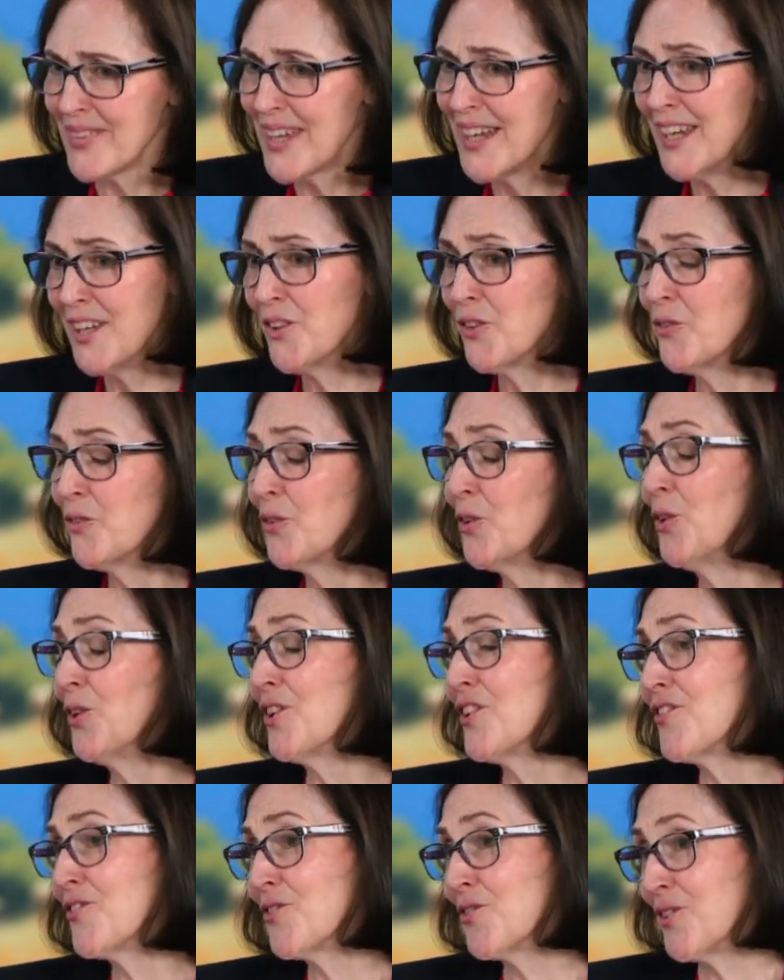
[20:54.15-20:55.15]
And of
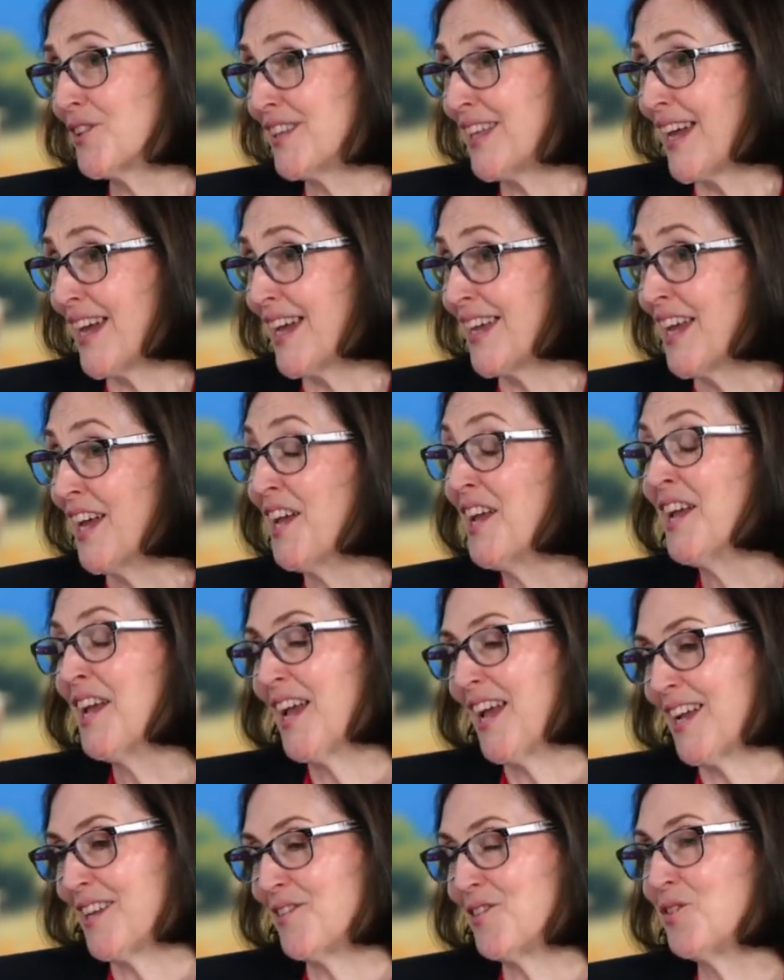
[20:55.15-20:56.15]
course, today,
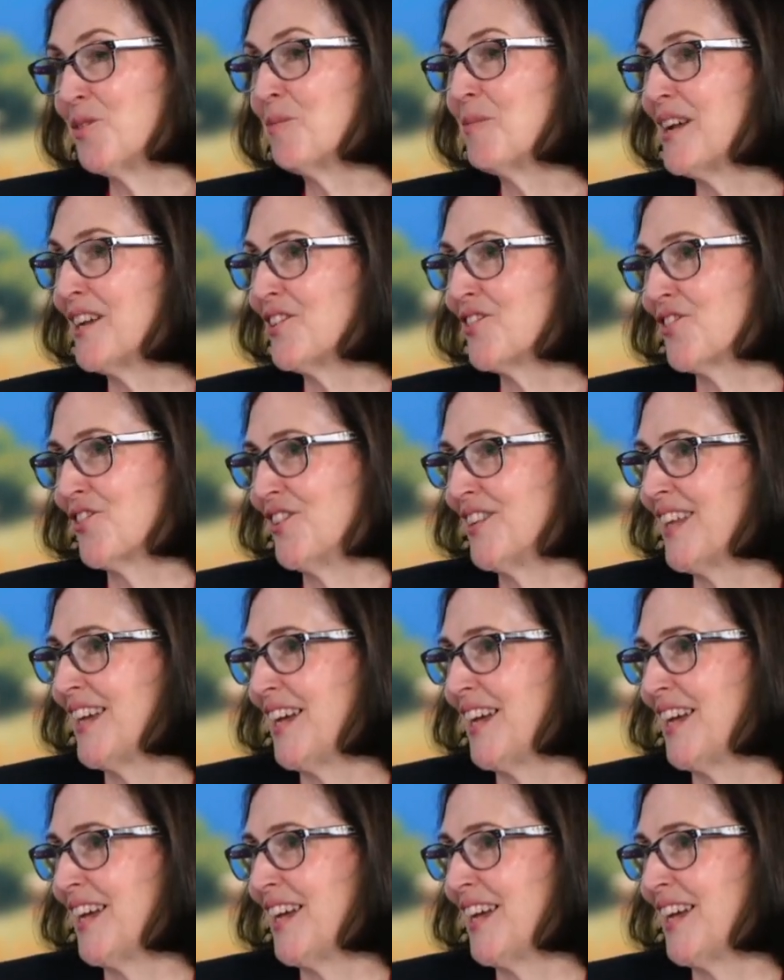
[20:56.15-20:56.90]
as you mentioned,